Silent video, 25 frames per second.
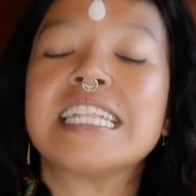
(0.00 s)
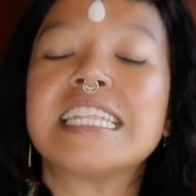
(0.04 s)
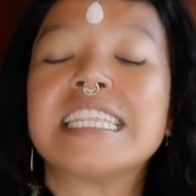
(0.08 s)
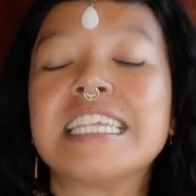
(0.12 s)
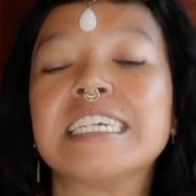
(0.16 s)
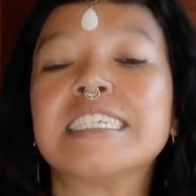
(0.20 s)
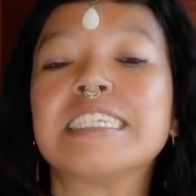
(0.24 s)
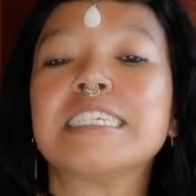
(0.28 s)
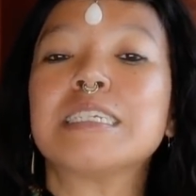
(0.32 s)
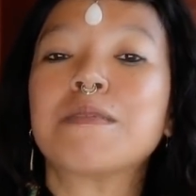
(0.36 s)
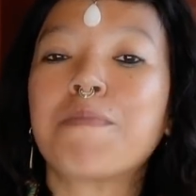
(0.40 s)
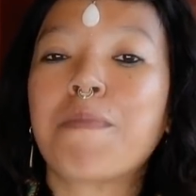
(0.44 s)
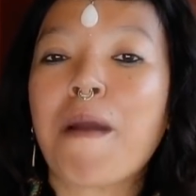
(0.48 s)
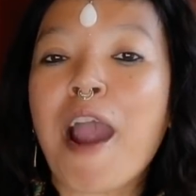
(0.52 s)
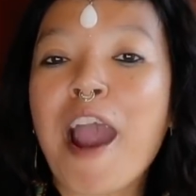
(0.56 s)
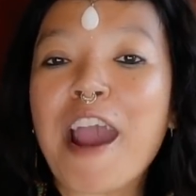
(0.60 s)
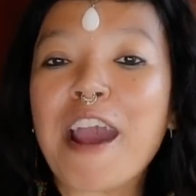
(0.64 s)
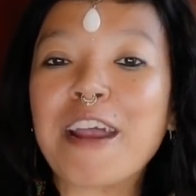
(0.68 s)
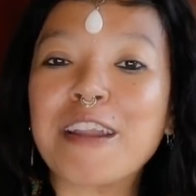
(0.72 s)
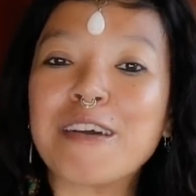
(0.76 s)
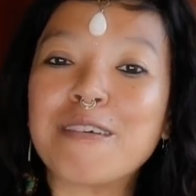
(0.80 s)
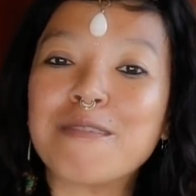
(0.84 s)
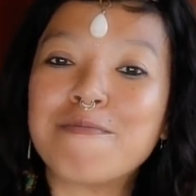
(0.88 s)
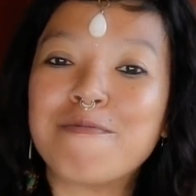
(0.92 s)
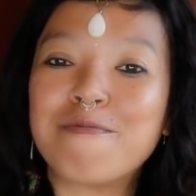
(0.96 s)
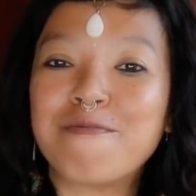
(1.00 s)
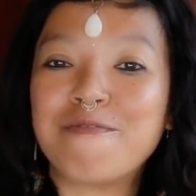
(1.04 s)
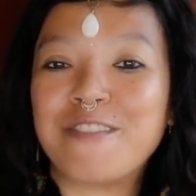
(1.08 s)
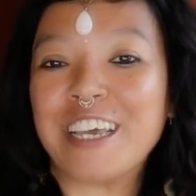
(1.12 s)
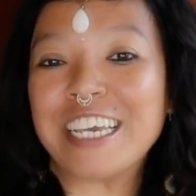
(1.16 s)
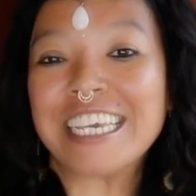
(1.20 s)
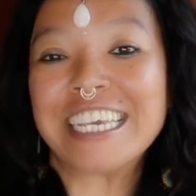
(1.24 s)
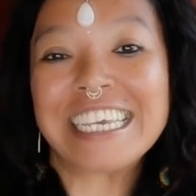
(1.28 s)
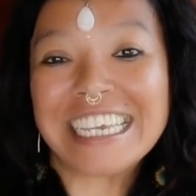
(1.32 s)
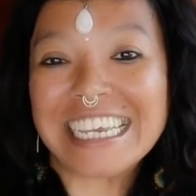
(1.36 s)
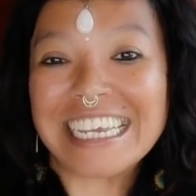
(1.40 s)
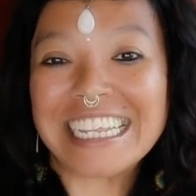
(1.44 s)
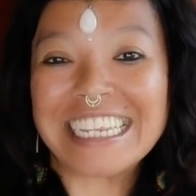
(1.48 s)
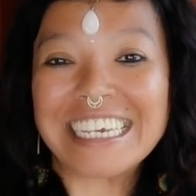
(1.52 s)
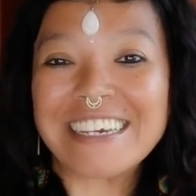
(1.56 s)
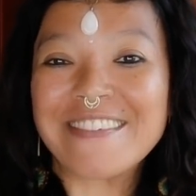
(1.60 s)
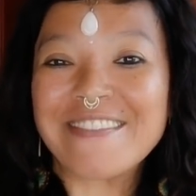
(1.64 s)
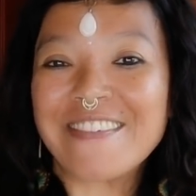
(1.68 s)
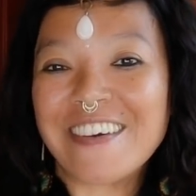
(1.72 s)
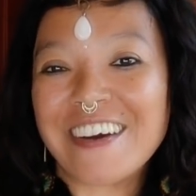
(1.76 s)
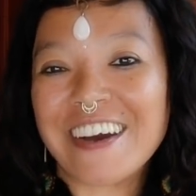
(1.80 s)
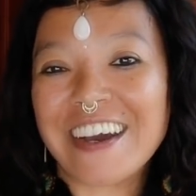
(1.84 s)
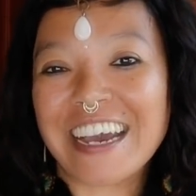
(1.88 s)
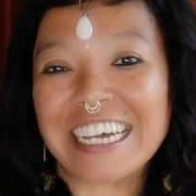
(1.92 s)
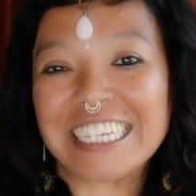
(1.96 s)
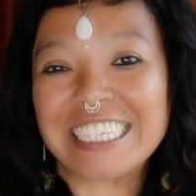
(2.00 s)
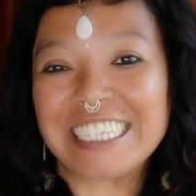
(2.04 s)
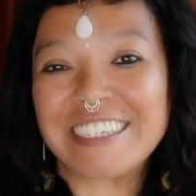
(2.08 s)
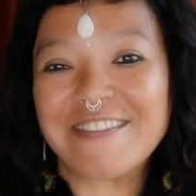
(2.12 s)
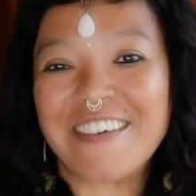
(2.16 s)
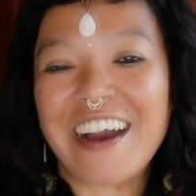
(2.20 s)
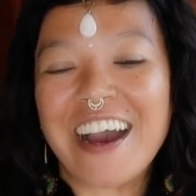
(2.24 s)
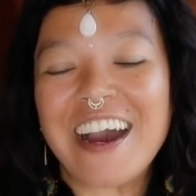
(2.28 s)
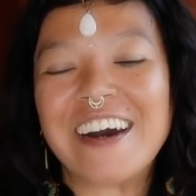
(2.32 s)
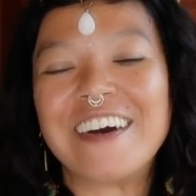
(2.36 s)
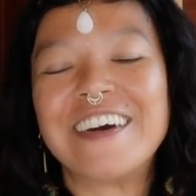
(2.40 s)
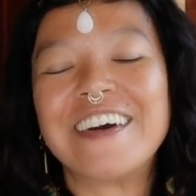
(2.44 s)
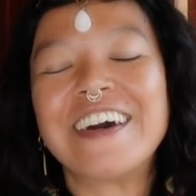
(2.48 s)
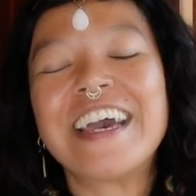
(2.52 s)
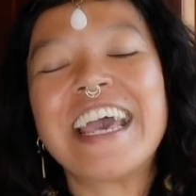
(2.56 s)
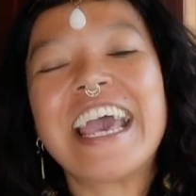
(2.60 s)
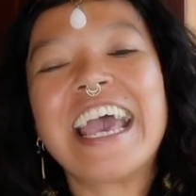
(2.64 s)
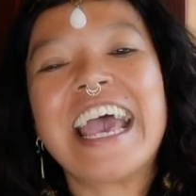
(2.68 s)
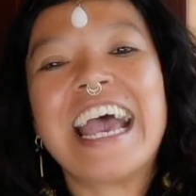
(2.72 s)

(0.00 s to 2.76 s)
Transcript: this is part of the healing work as well.